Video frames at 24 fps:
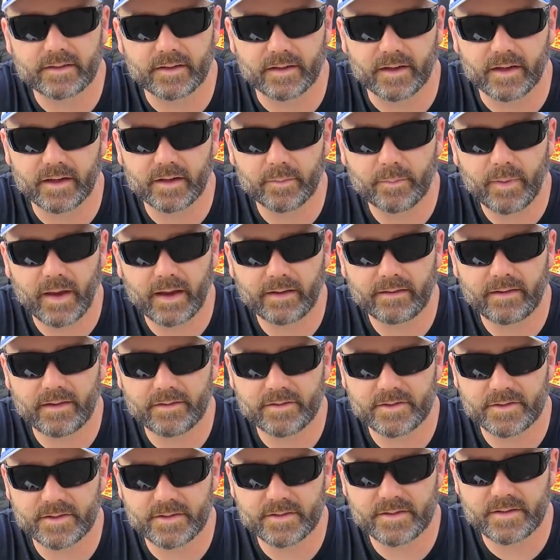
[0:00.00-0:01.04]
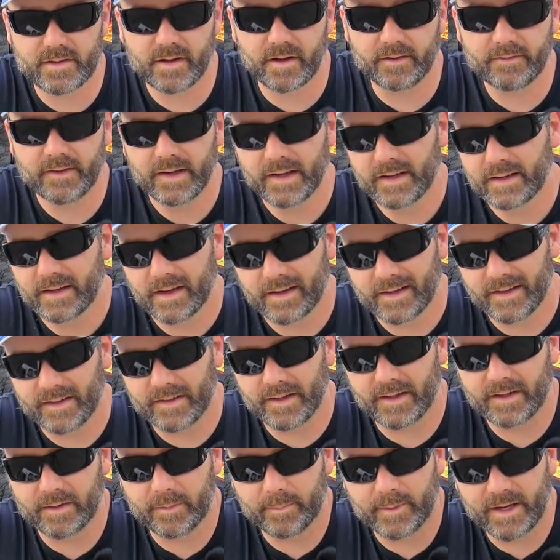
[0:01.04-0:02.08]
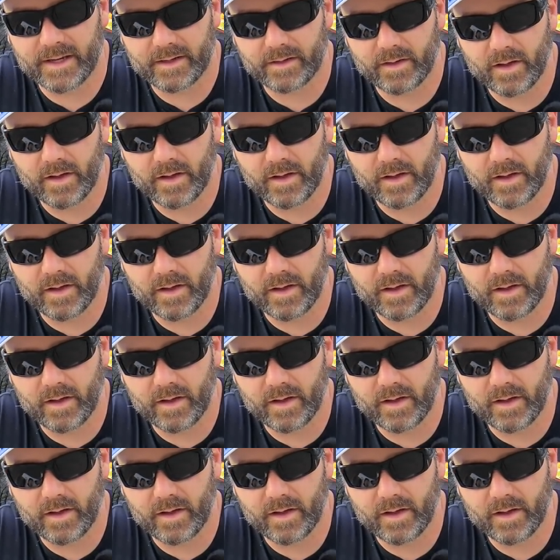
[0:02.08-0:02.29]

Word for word: You need to pay attention to stuff and you need to make